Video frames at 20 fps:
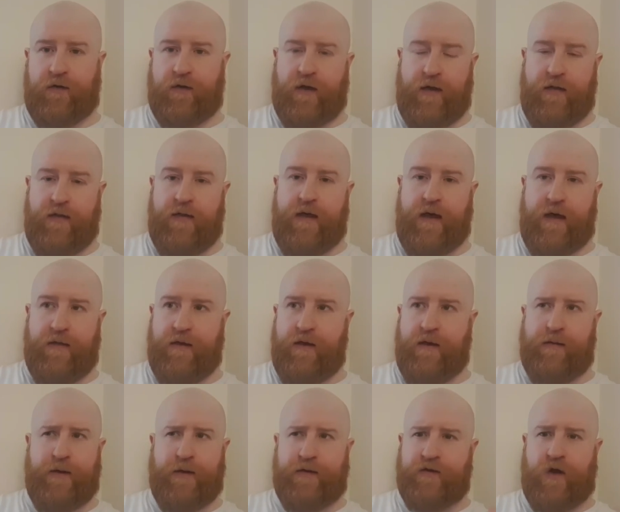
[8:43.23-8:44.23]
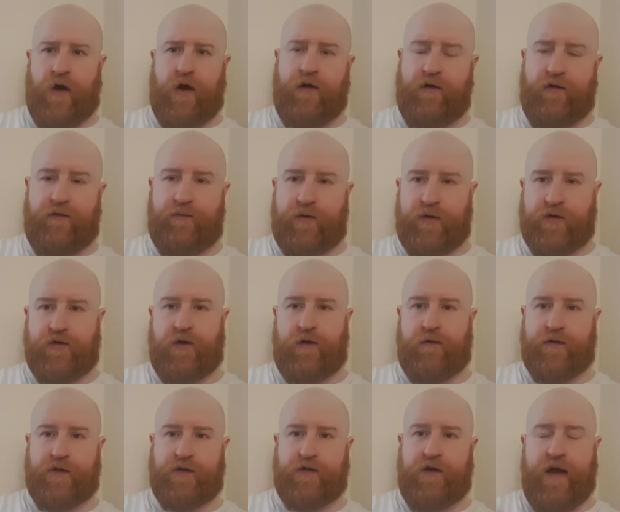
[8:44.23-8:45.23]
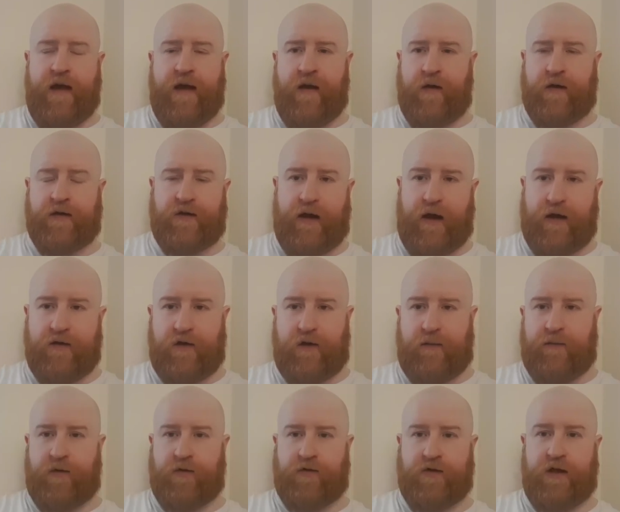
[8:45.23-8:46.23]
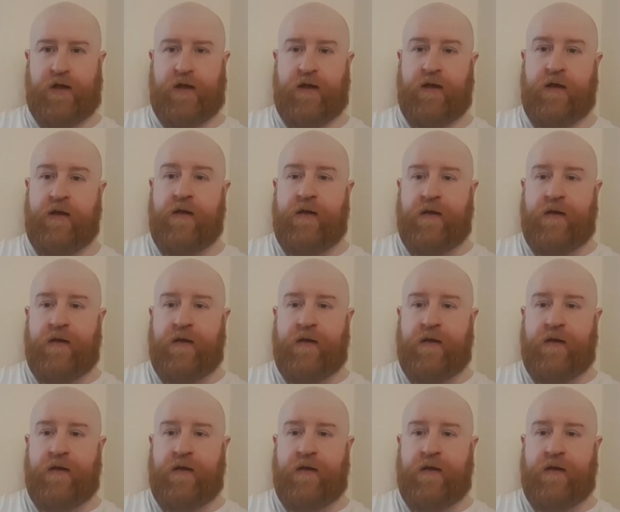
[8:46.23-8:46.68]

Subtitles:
that there's not enough prison officers. They're not in charge of the budget.